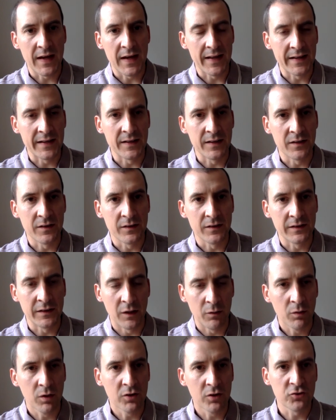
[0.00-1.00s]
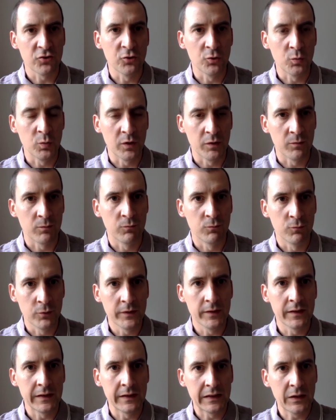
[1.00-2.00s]
And, you know, Arsenal were
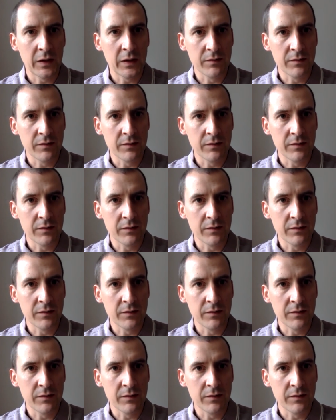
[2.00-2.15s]
really